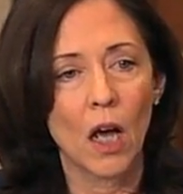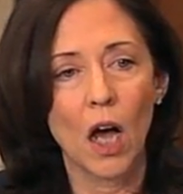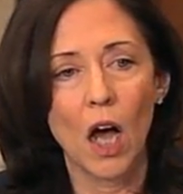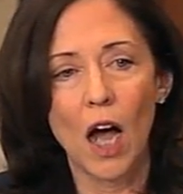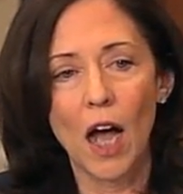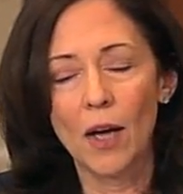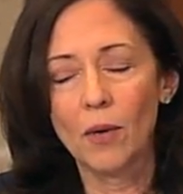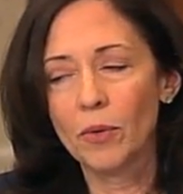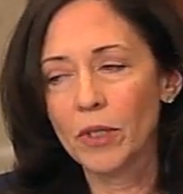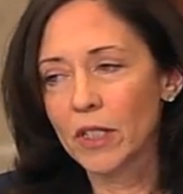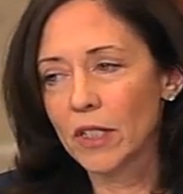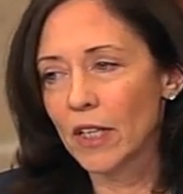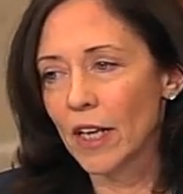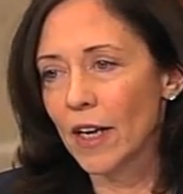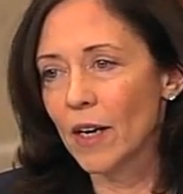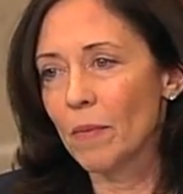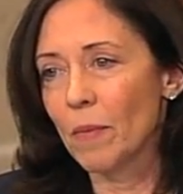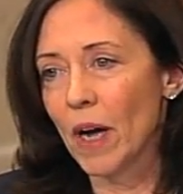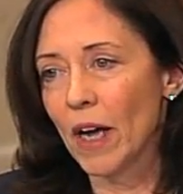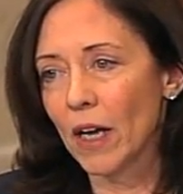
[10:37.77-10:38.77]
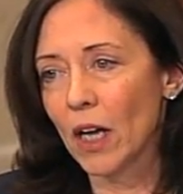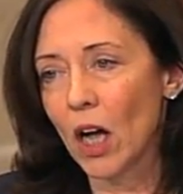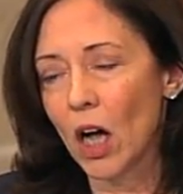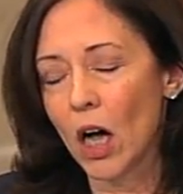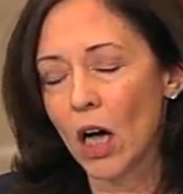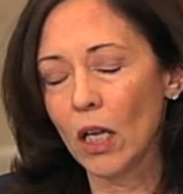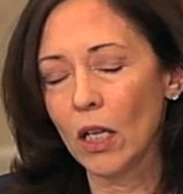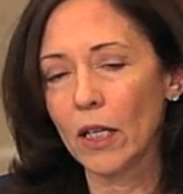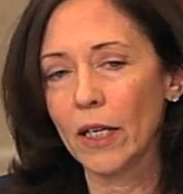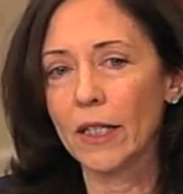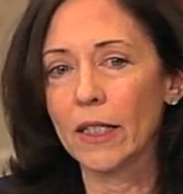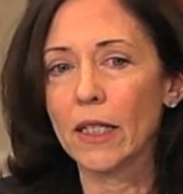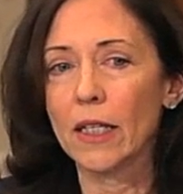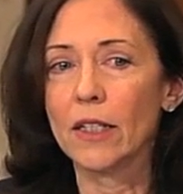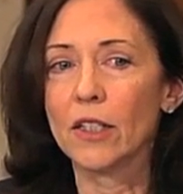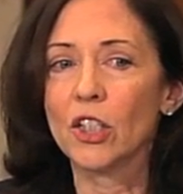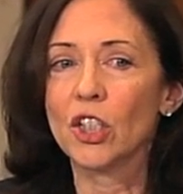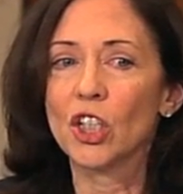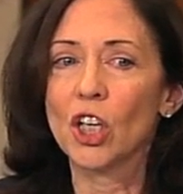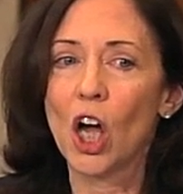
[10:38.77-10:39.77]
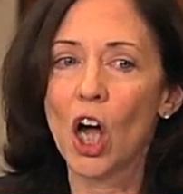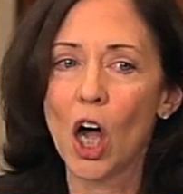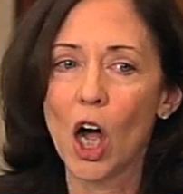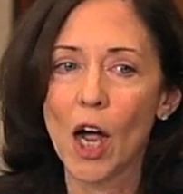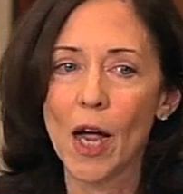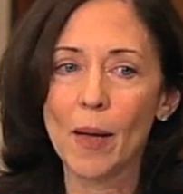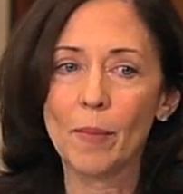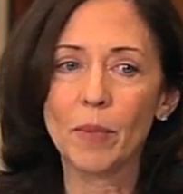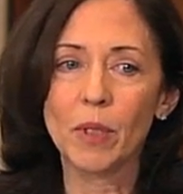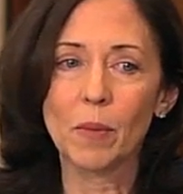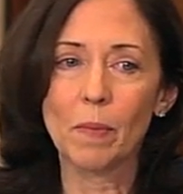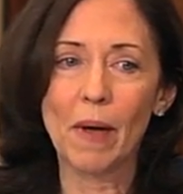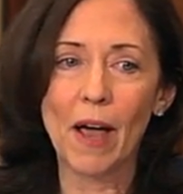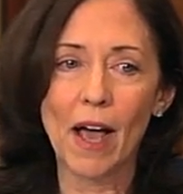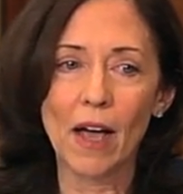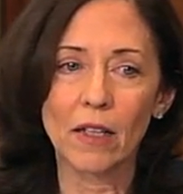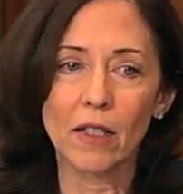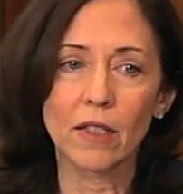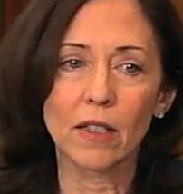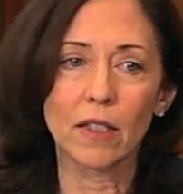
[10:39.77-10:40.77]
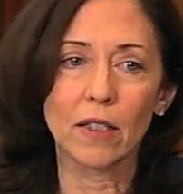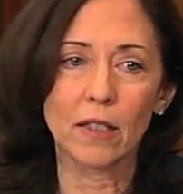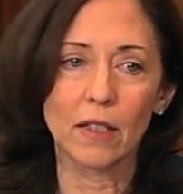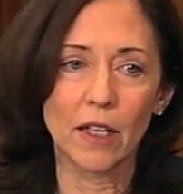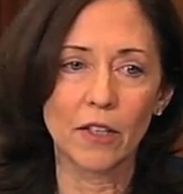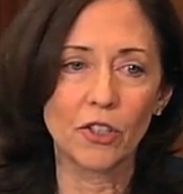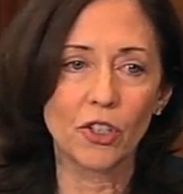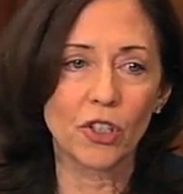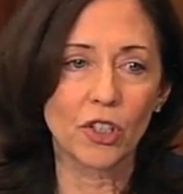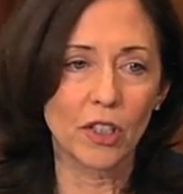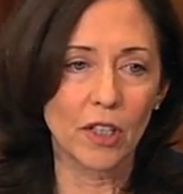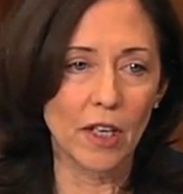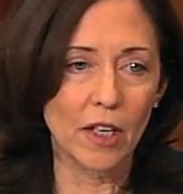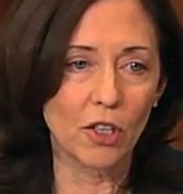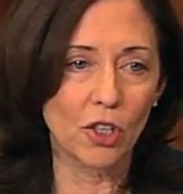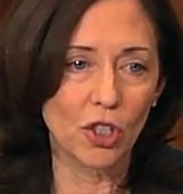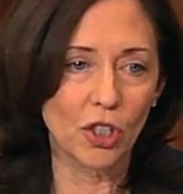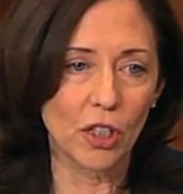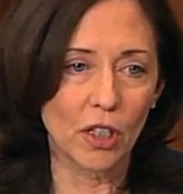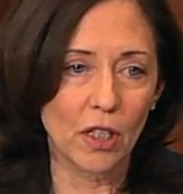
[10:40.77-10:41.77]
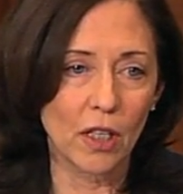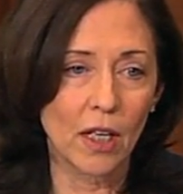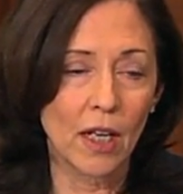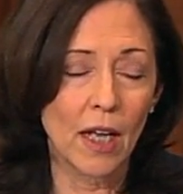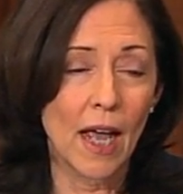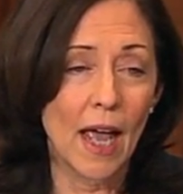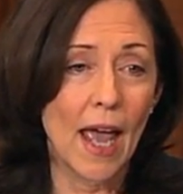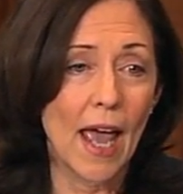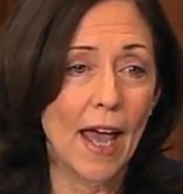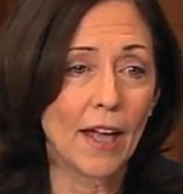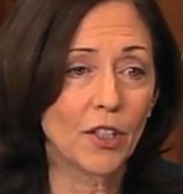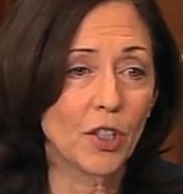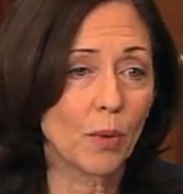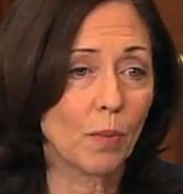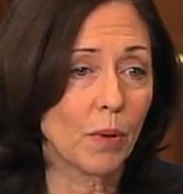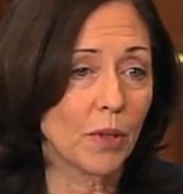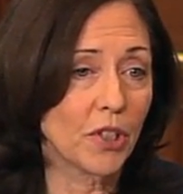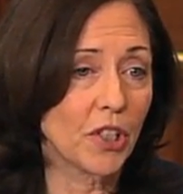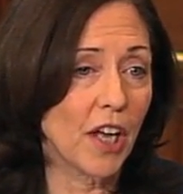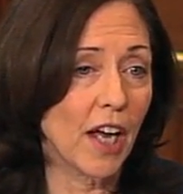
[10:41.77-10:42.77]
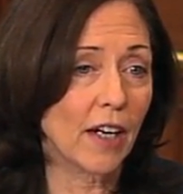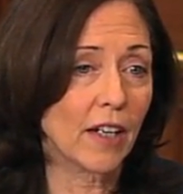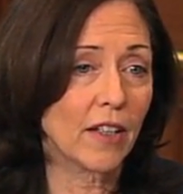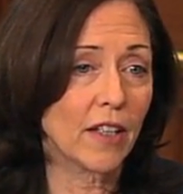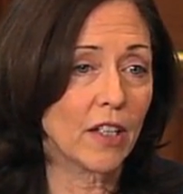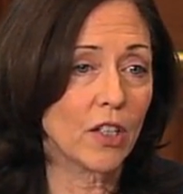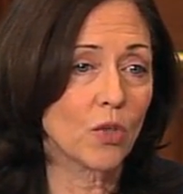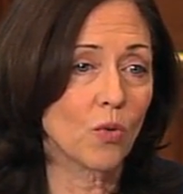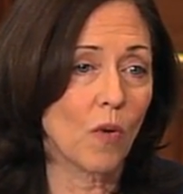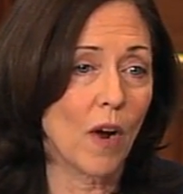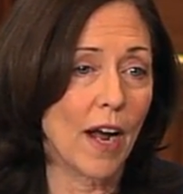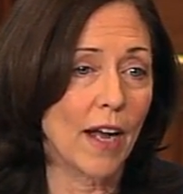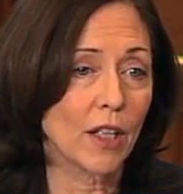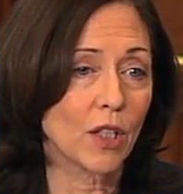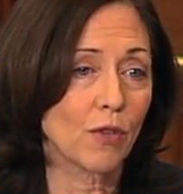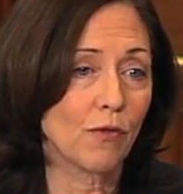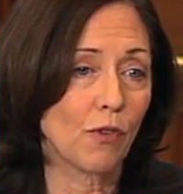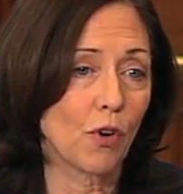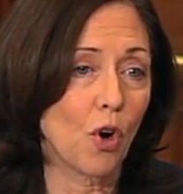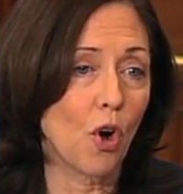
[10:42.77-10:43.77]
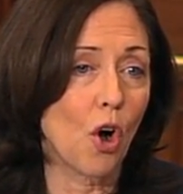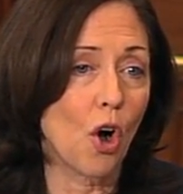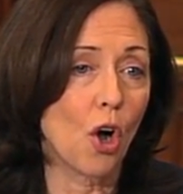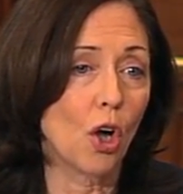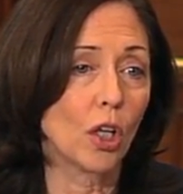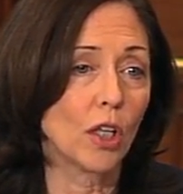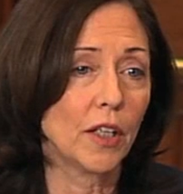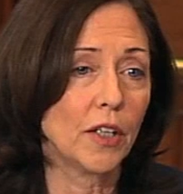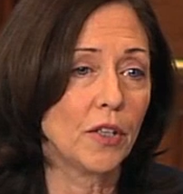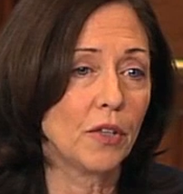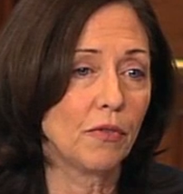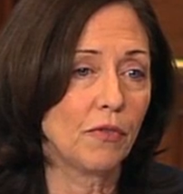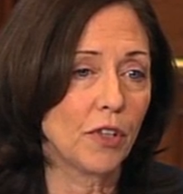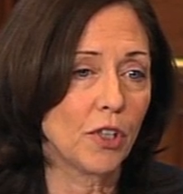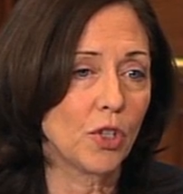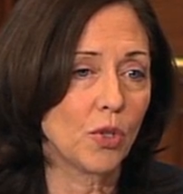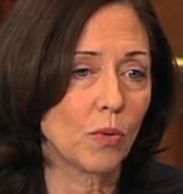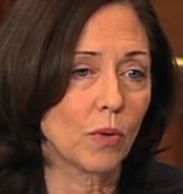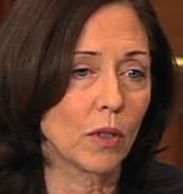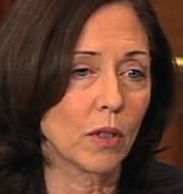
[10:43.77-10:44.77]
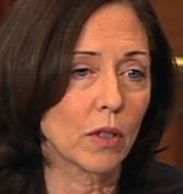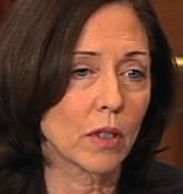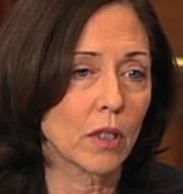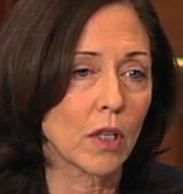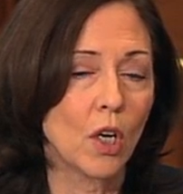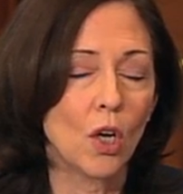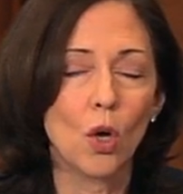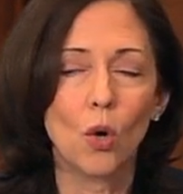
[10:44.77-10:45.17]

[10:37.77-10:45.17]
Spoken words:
I would say to my colleagues, it's time to pass this legislation and to protect these rights for all individuals.